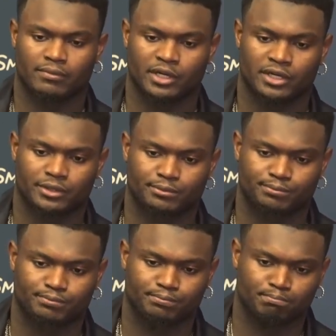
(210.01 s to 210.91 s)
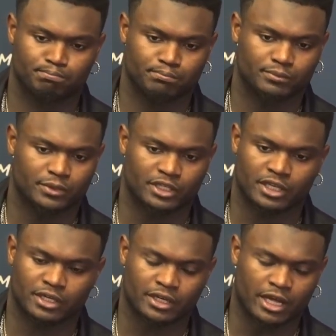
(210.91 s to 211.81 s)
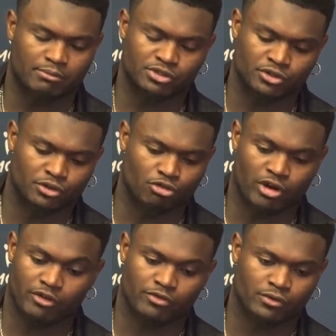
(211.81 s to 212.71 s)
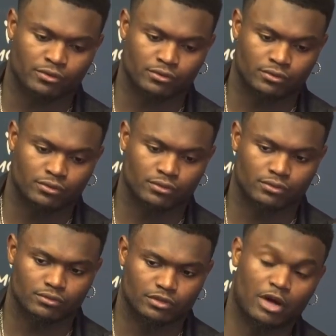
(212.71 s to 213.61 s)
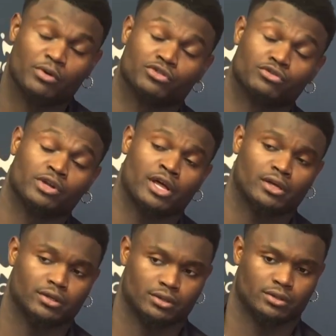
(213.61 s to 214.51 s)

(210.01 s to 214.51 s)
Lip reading: But at the end of the day, I'm still grateful that I went through that.